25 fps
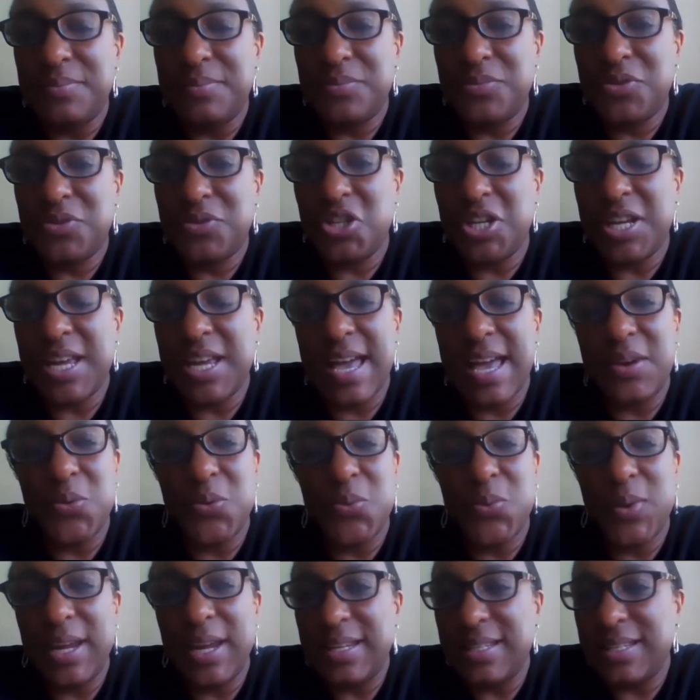She had a
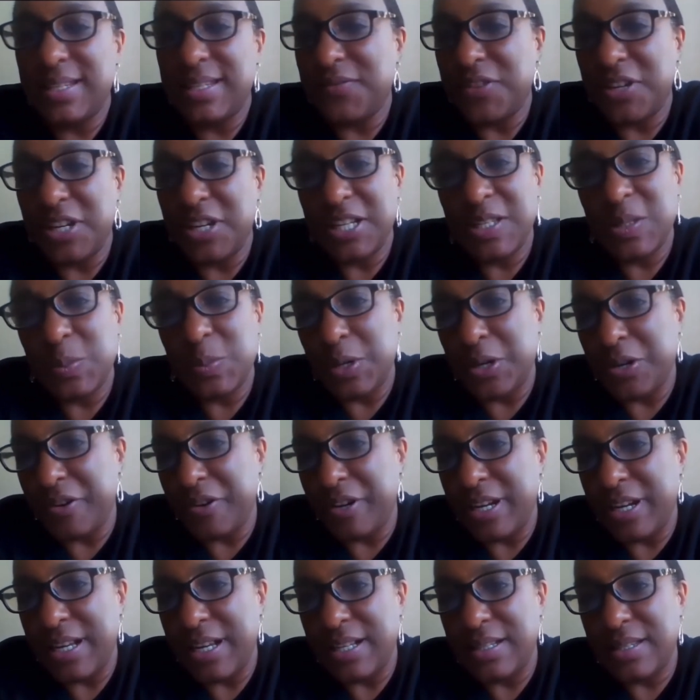way different
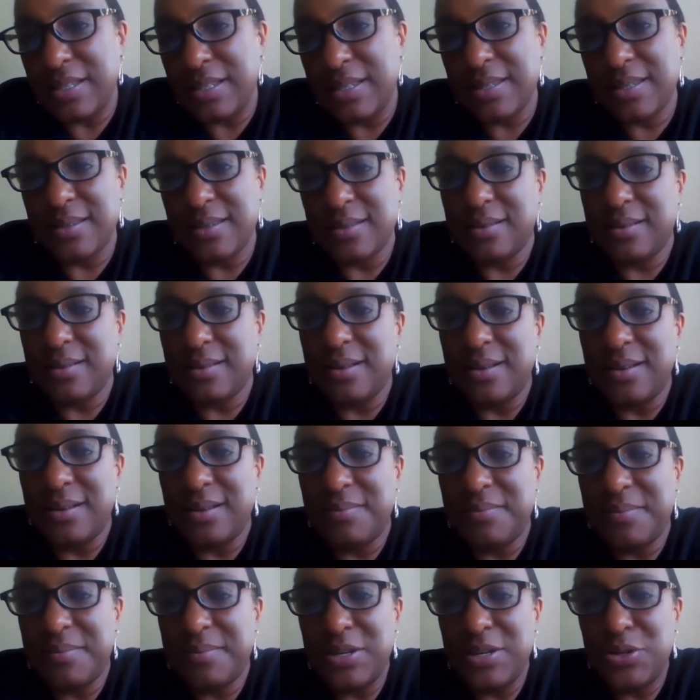experience.
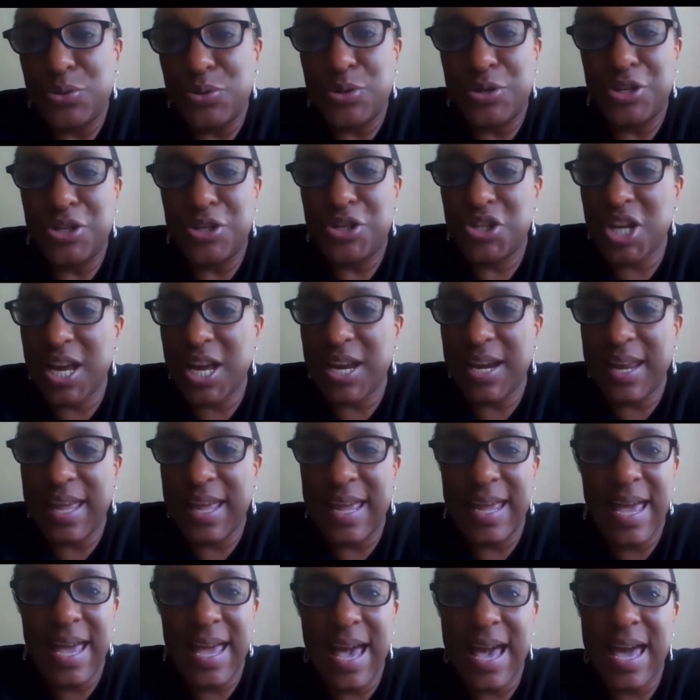My daughter
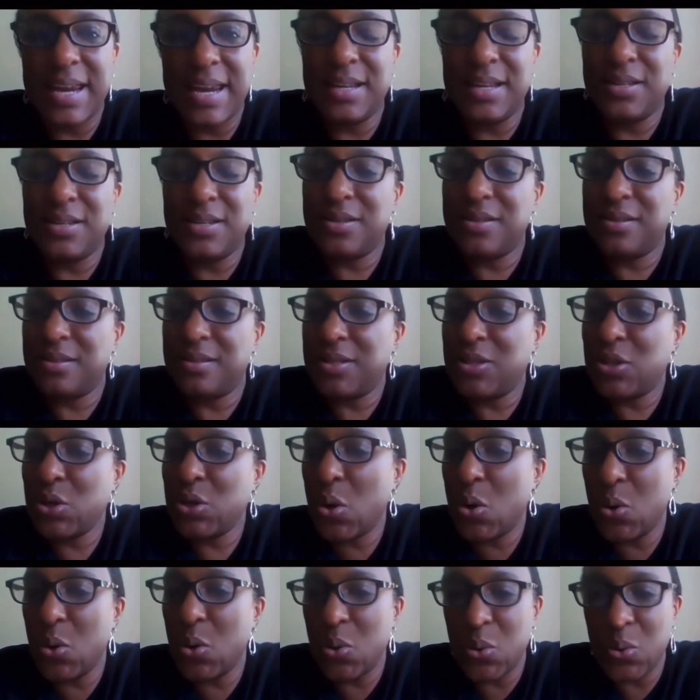Sade had a
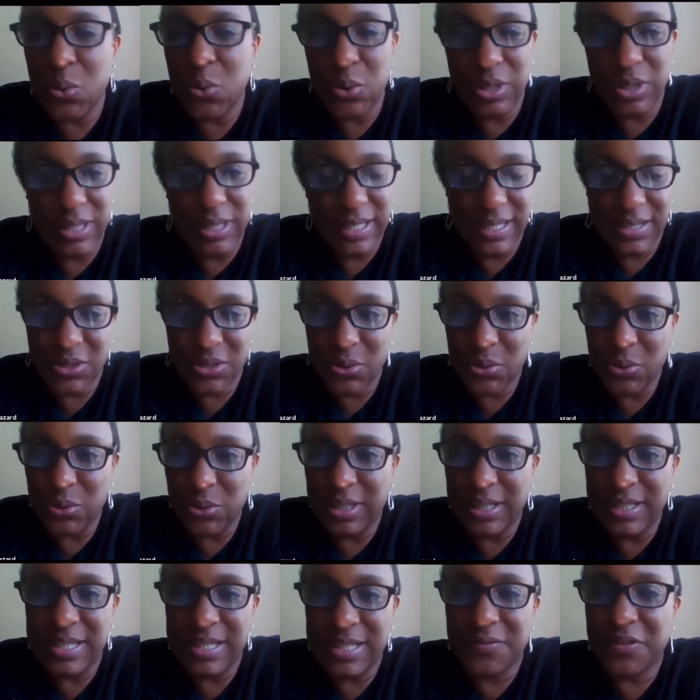totally
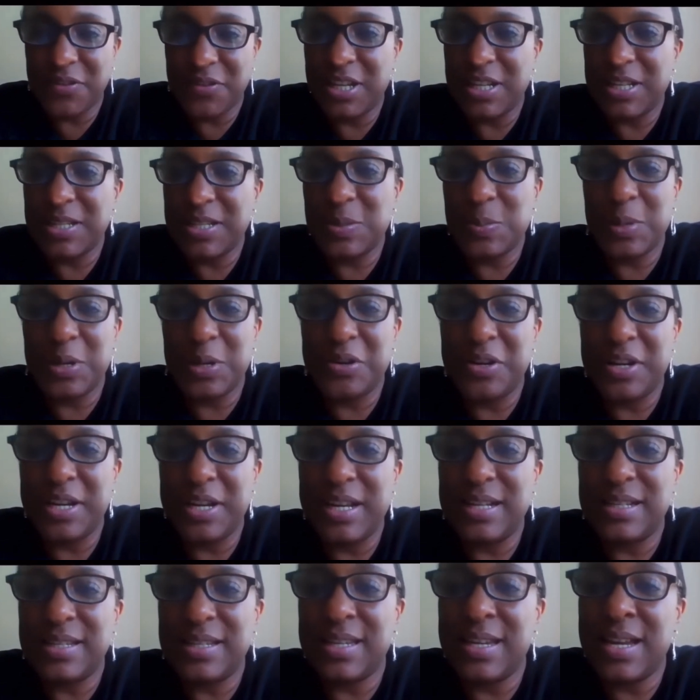different
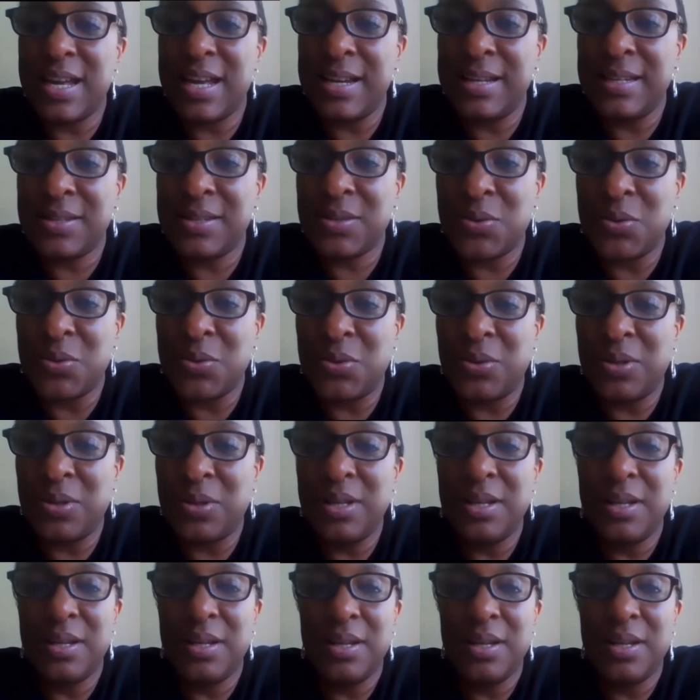experience in high school,